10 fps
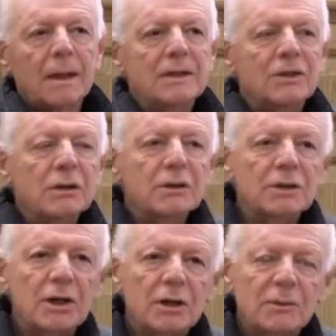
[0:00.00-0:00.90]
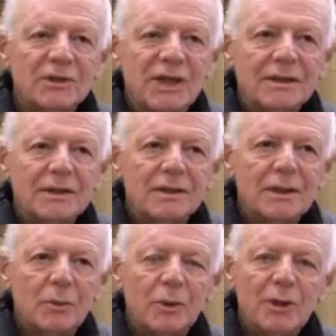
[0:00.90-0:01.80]
In certain circumstances,
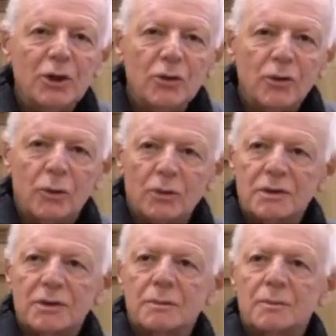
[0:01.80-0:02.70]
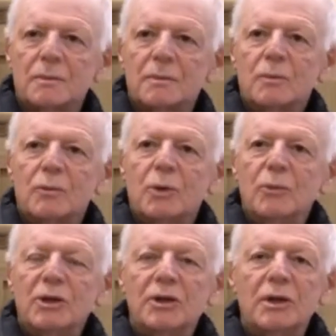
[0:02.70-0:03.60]
there will be new thoughts when
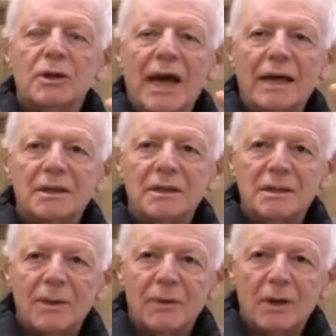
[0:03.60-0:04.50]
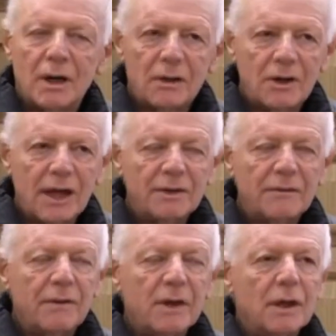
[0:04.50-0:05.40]
we engage in something like
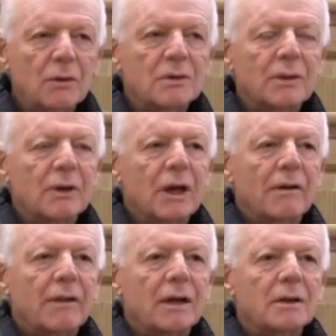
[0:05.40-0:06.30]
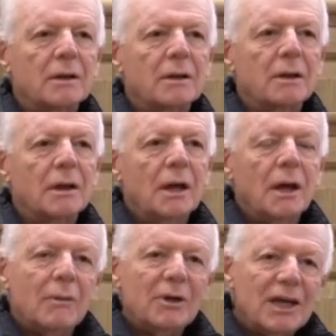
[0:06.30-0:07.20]
creative thinking or something like that.
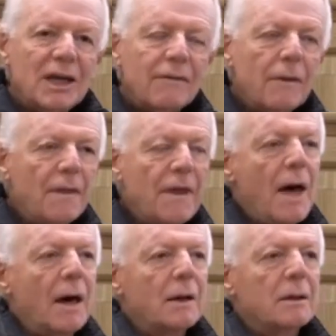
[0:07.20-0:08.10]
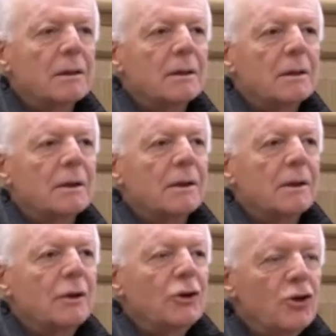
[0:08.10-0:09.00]
But even there,
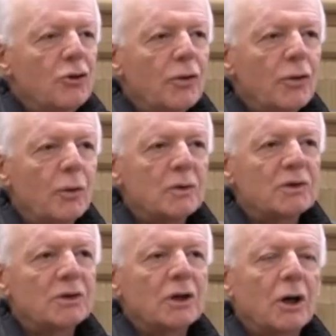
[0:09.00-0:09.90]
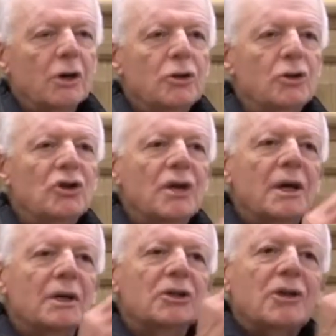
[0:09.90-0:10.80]
the new thoughts are usually
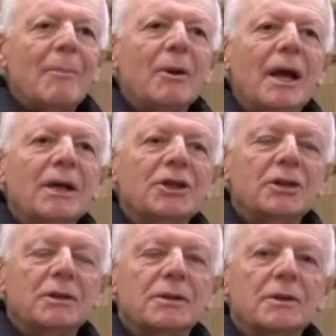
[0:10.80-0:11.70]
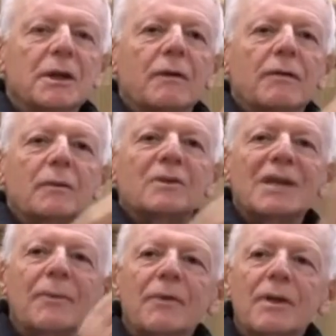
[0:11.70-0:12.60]
extrapolations from
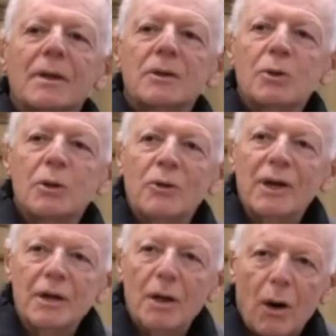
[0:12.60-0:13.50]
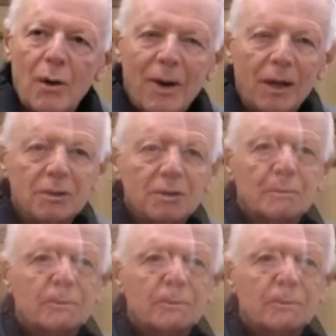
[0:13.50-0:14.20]
something that we already know about.